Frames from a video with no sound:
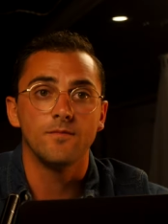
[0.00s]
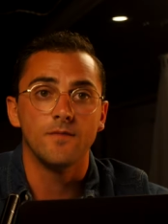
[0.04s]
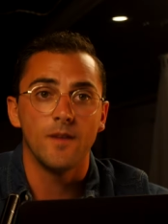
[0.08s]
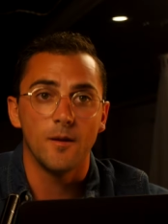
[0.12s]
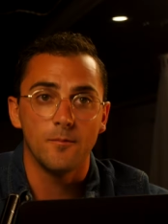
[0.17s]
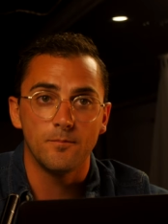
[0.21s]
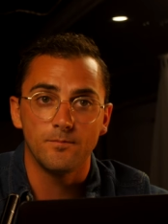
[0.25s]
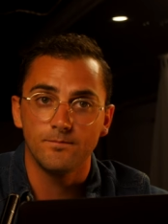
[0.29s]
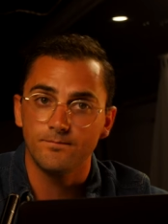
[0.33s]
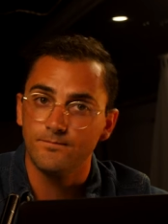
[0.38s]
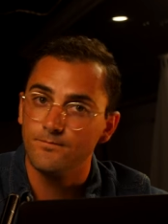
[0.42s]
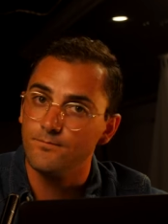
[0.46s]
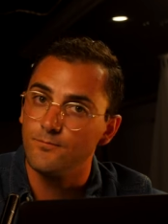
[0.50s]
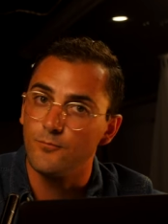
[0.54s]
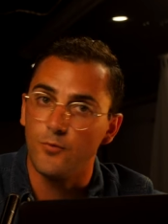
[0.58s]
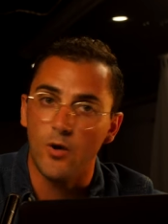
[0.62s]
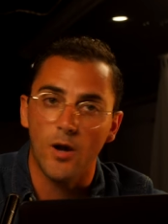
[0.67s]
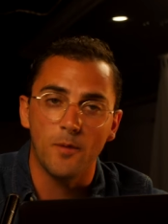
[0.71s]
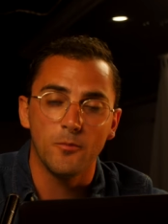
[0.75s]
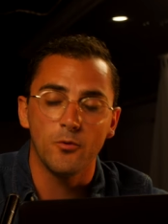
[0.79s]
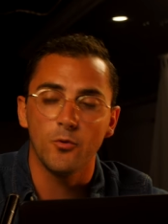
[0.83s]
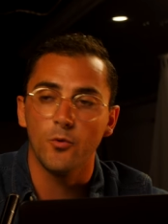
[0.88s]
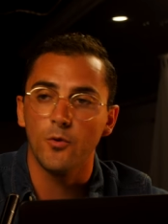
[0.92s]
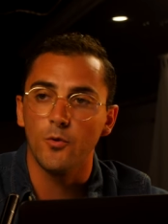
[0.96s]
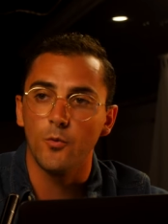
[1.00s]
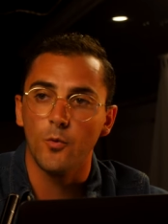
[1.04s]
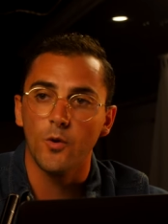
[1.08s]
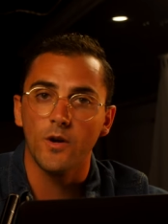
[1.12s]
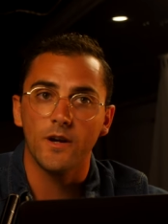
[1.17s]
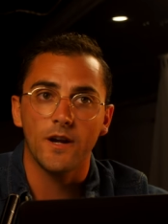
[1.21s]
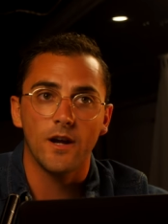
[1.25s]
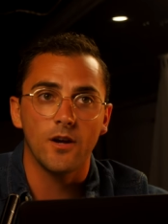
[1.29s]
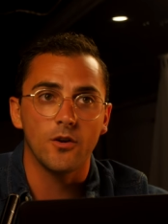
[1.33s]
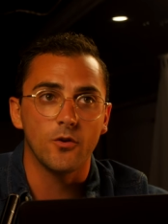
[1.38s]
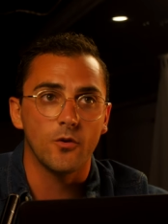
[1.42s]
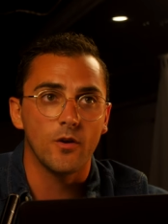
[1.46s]
So probably would
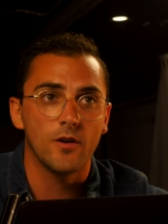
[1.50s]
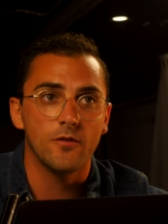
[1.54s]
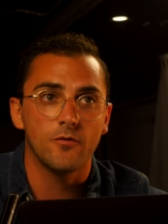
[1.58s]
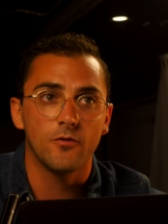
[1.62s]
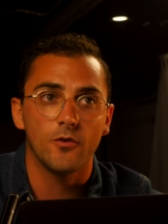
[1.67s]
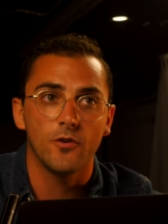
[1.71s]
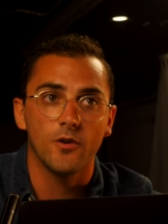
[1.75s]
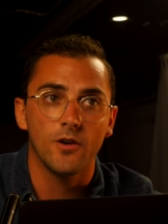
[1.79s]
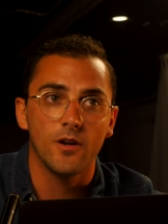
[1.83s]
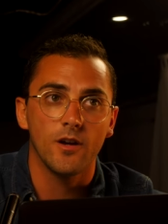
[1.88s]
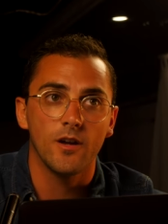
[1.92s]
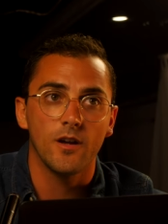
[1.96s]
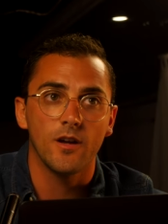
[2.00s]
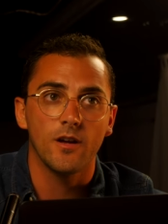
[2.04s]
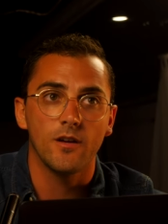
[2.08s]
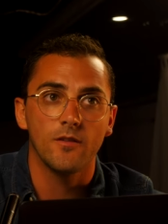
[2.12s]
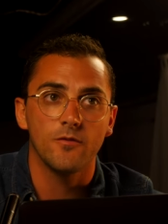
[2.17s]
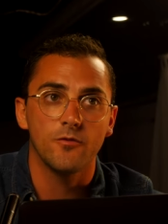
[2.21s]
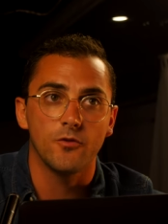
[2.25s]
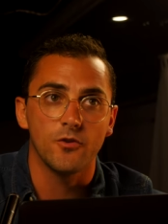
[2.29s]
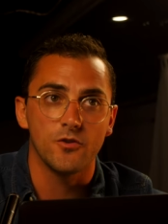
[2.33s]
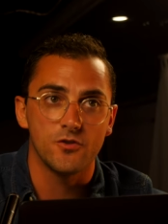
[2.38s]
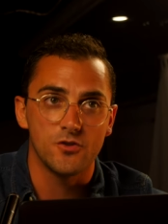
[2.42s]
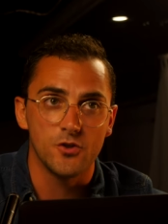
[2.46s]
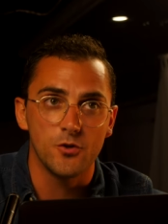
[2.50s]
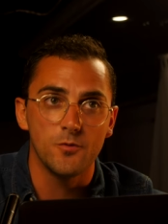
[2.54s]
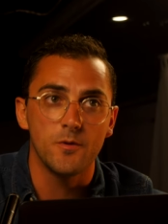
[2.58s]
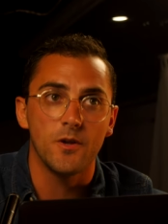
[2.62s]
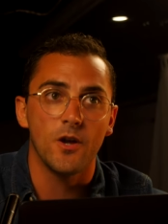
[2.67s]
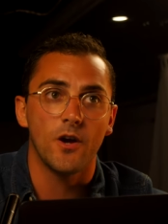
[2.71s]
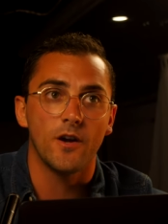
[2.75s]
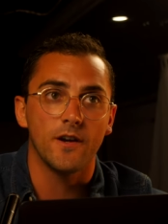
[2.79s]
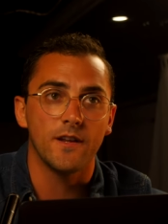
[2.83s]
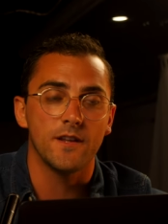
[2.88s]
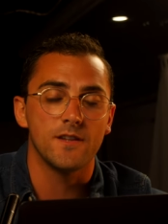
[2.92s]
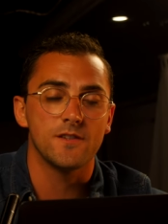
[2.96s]
work out great for uh, for a
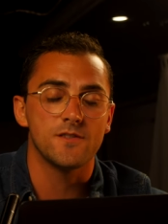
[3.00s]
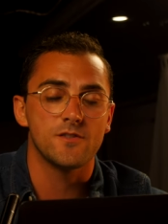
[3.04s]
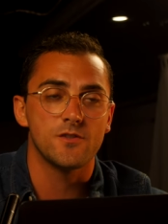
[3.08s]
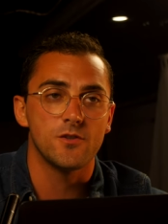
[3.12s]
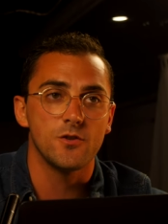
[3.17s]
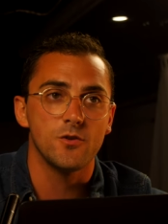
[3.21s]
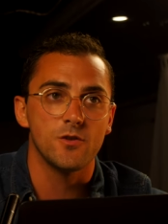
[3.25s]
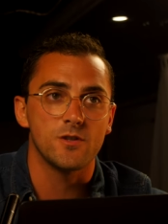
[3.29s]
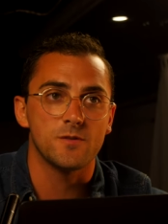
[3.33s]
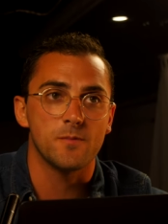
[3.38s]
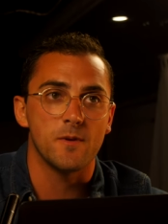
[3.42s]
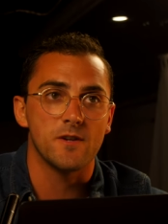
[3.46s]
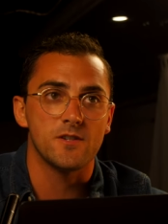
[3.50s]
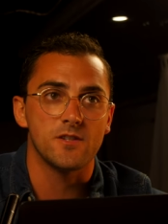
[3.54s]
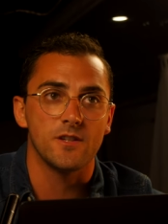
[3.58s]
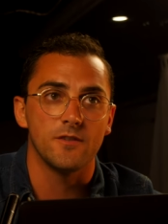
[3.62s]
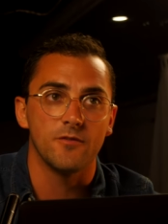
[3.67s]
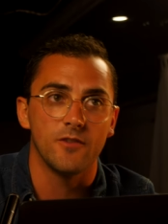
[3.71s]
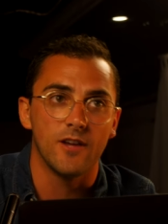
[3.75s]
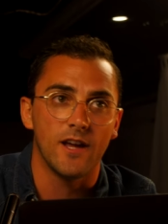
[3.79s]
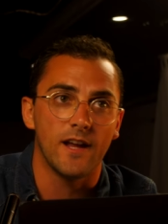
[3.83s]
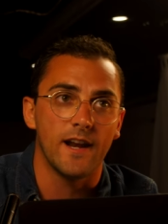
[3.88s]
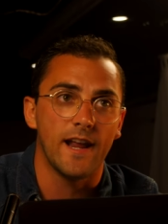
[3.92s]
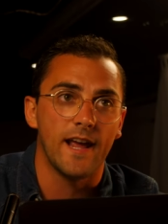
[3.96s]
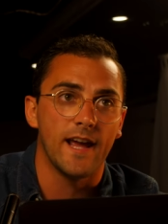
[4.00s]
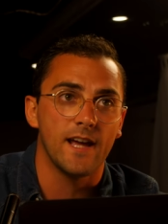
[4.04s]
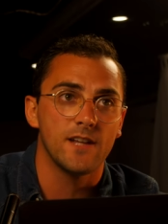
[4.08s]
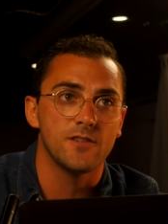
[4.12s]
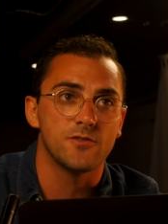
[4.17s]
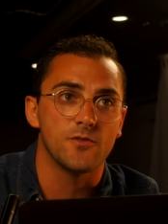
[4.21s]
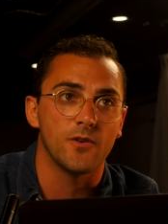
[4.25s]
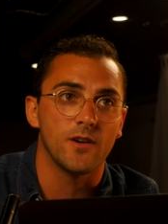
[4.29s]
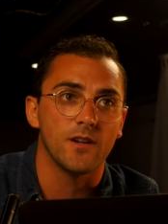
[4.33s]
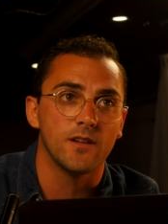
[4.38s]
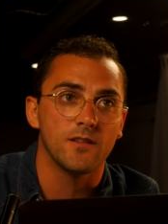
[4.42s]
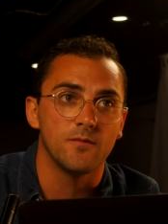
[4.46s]
Tubi audience, too, especially if you got
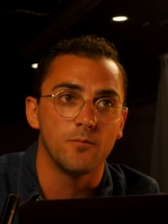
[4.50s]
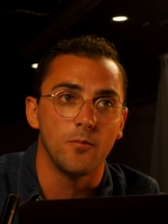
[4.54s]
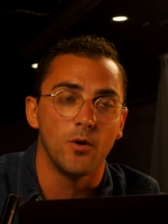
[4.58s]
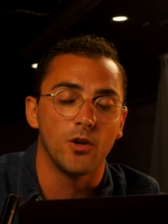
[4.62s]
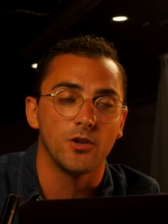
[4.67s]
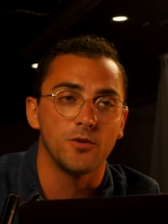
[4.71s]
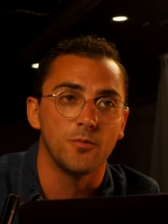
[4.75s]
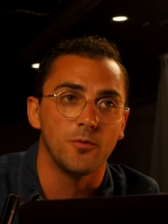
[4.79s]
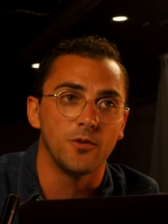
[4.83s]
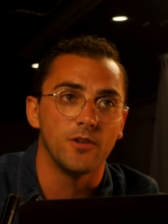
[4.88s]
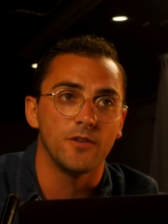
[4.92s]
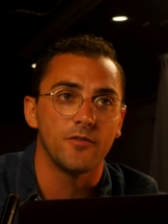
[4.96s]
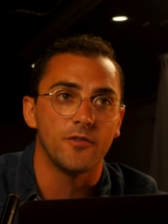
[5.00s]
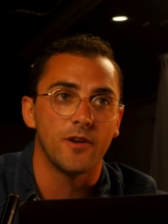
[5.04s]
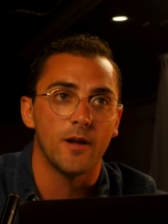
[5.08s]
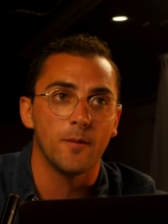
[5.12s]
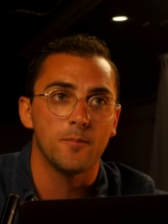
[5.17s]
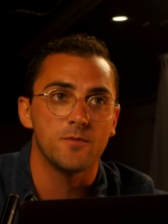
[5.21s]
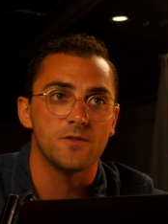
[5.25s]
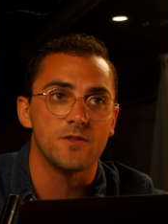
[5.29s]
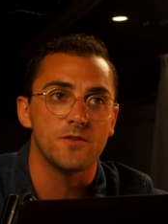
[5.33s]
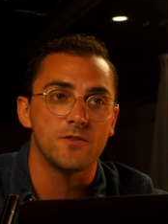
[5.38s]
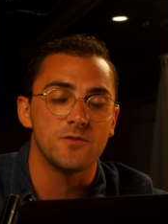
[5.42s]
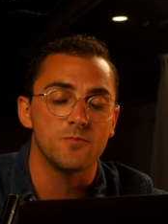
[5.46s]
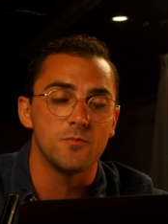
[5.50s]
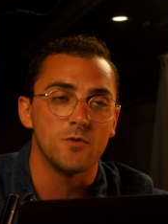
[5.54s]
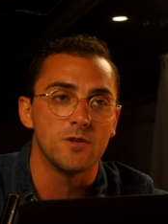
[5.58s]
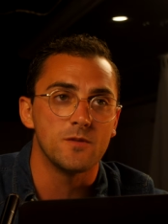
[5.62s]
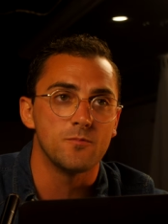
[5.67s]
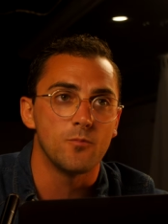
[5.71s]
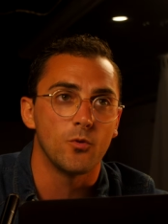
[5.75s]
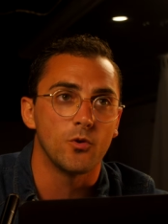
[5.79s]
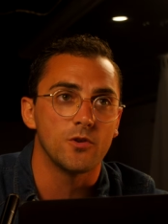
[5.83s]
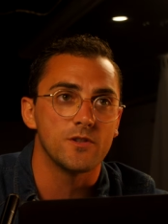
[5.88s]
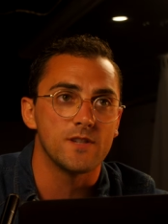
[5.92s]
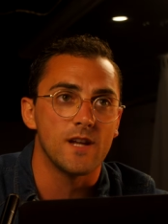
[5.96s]
ads running, multiple different episodes,
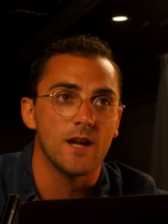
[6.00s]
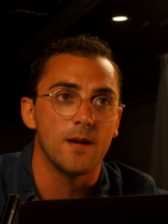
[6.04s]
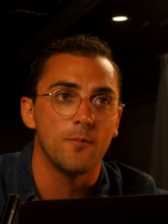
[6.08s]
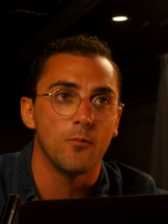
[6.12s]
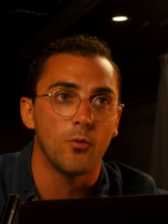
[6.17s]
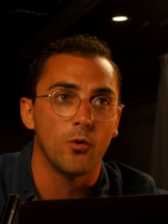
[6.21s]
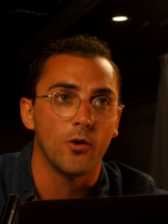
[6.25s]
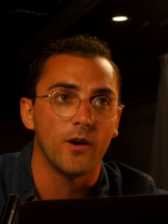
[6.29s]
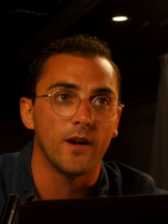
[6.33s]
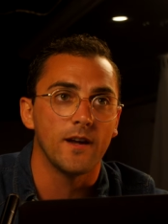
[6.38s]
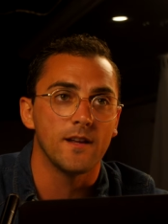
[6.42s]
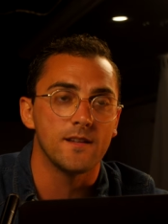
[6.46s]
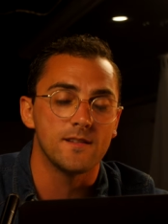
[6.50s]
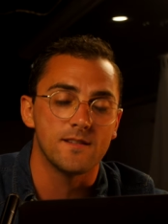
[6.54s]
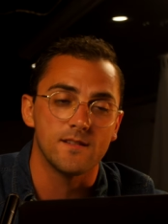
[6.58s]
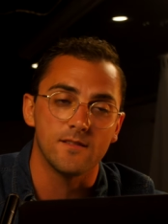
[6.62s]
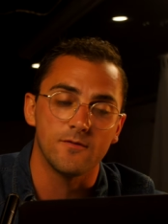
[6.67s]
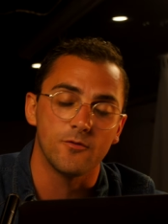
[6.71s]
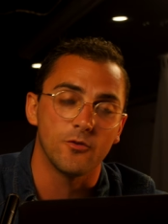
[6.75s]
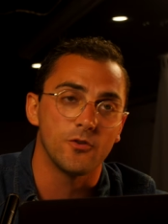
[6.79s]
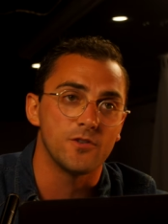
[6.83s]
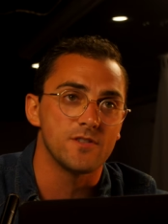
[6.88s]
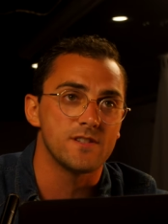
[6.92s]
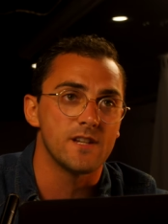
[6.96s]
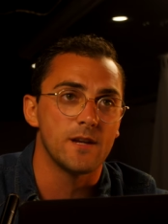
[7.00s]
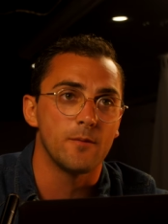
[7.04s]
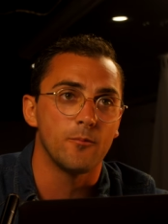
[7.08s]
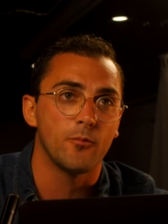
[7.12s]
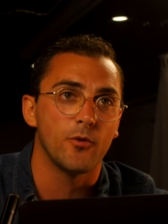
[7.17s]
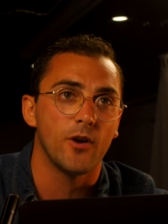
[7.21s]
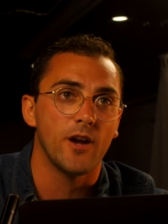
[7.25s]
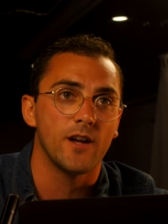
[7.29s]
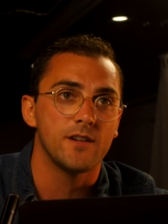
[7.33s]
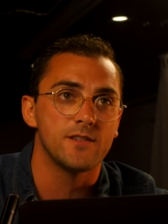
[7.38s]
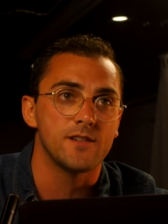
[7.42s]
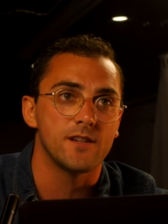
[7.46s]
more time, more ads for the same
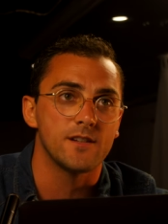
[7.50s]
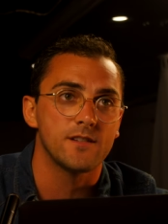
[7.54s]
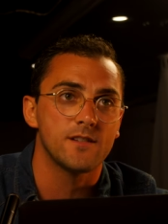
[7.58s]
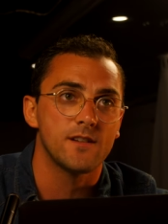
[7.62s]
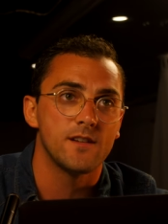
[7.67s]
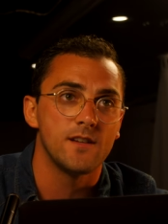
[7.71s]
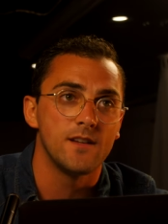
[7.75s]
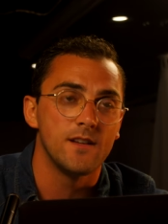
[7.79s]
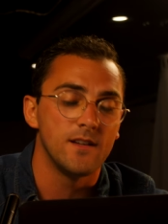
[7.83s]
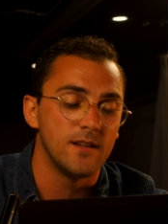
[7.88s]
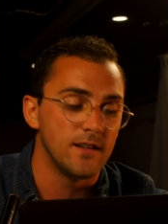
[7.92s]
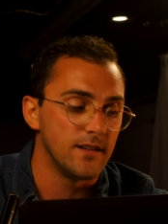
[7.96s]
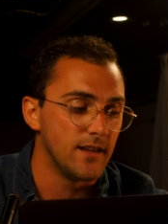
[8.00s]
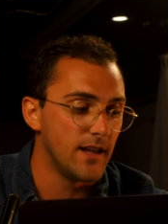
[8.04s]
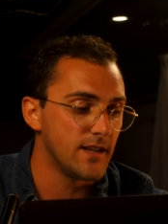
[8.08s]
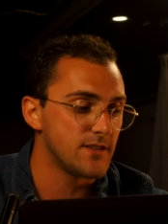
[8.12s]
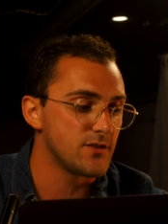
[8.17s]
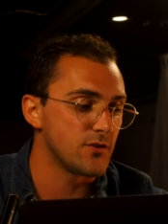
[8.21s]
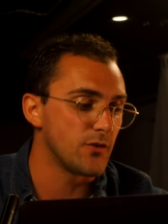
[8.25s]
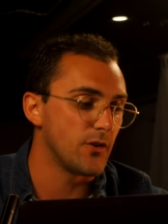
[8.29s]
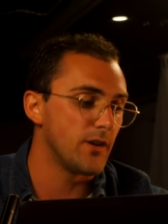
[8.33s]
project. Exactly. That's a